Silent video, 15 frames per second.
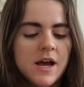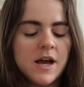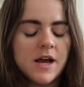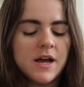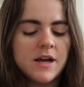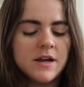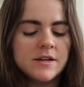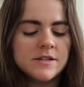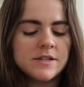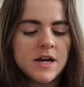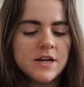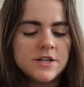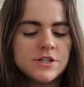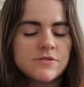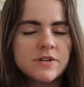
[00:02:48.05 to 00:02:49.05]
And
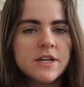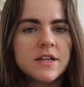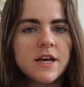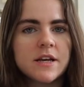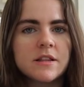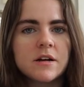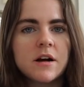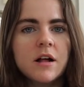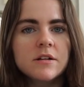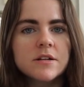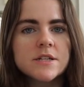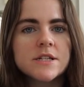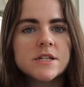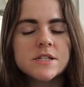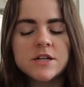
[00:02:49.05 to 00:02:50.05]
I just really like the
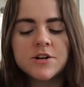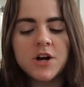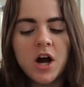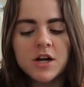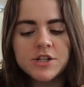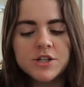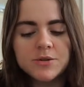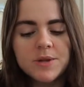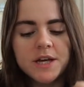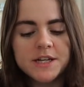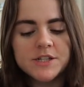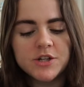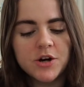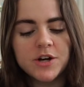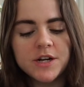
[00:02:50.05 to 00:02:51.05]
colors because they're not too
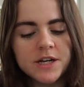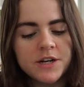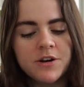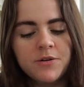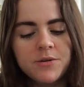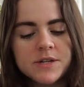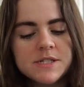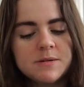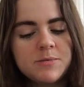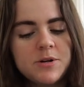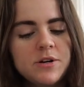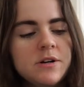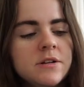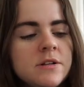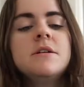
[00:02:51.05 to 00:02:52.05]
like dark and
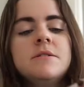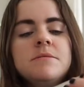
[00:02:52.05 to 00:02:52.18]
noticeable.